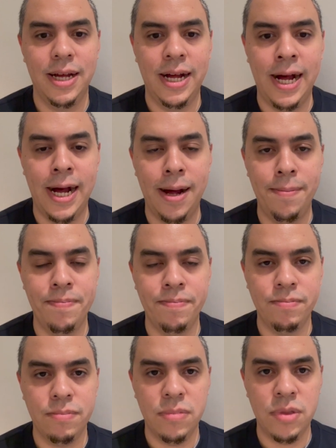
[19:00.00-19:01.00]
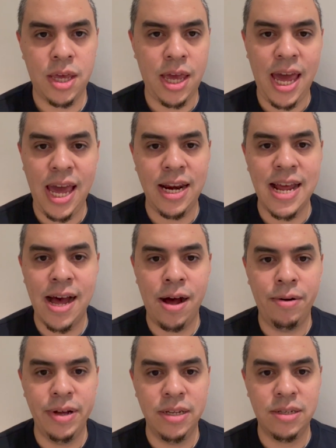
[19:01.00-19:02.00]
The key
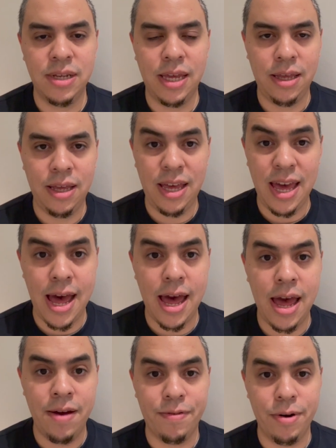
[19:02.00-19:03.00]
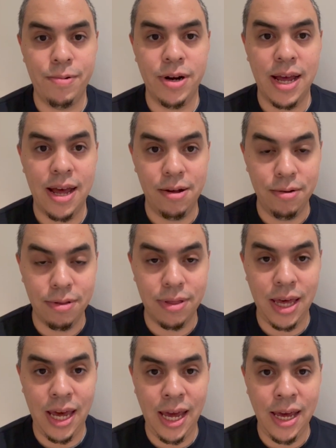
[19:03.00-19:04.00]
now is to get everyone
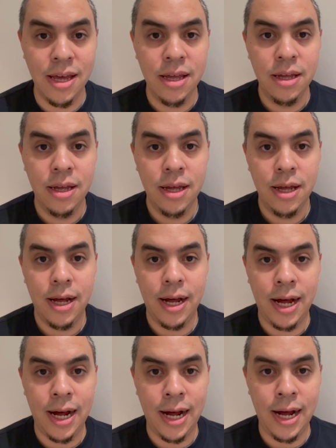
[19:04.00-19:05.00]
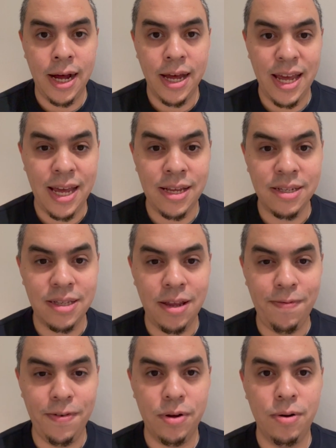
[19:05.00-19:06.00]
healthy. It is
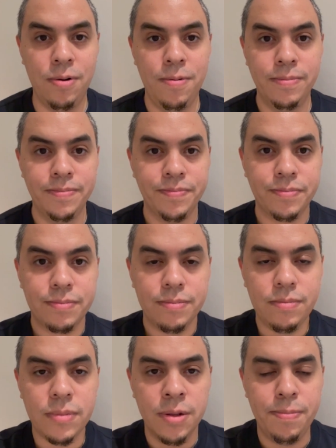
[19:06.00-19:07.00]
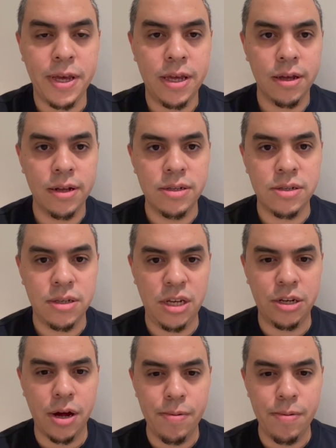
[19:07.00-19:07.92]
difficult because you